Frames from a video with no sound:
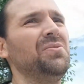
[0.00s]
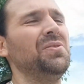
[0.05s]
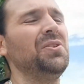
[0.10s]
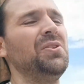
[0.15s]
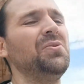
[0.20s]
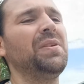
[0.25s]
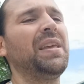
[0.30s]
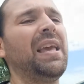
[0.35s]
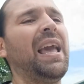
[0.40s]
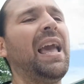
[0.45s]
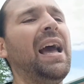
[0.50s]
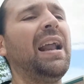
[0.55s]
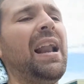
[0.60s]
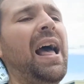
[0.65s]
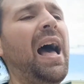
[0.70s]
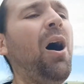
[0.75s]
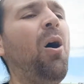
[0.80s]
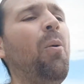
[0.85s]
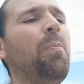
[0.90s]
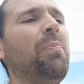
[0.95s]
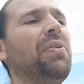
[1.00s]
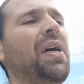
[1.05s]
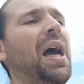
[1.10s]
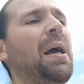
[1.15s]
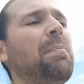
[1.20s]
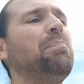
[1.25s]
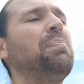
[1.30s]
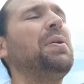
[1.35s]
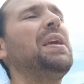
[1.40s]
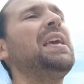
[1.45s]
You can't help
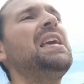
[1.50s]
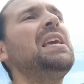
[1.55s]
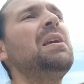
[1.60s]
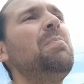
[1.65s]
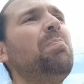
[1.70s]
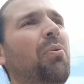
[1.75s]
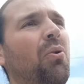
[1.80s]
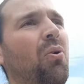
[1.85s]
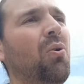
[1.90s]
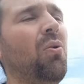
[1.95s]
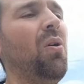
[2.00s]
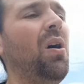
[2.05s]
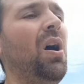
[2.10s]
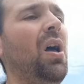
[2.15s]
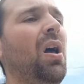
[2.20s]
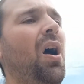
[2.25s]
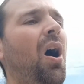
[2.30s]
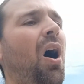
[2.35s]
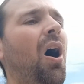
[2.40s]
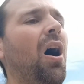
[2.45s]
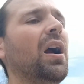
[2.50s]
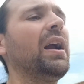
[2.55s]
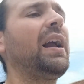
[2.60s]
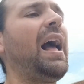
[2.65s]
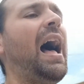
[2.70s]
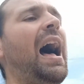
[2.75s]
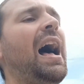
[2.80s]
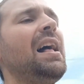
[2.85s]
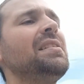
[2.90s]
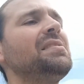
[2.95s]
that people are
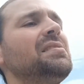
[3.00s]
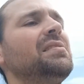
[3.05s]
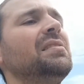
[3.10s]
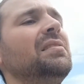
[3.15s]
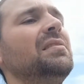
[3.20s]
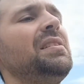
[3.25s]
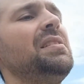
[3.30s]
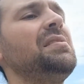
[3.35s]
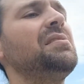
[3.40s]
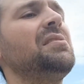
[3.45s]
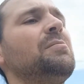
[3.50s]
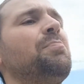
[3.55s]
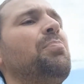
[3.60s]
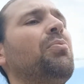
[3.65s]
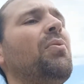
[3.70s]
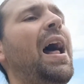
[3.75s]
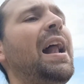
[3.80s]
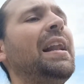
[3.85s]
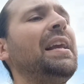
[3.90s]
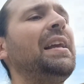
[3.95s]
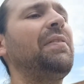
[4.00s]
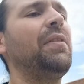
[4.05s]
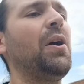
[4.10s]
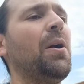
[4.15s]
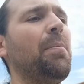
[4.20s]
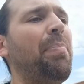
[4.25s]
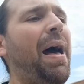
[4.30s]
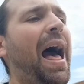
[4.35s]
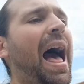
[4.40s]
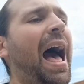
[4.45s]
constantly spreading their
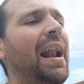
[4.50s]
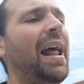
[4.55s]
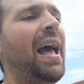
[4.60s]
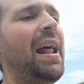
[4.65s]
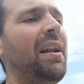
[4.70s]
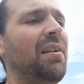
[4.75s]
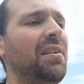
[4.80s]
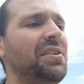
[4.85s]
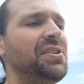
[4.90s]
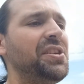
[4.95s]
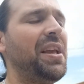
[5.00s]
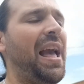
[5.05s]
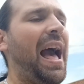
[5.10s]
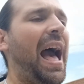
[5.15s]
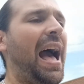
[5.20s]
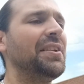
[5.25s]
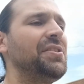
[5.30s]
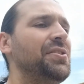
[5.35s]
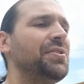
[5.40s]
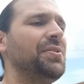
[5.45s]
bad energy at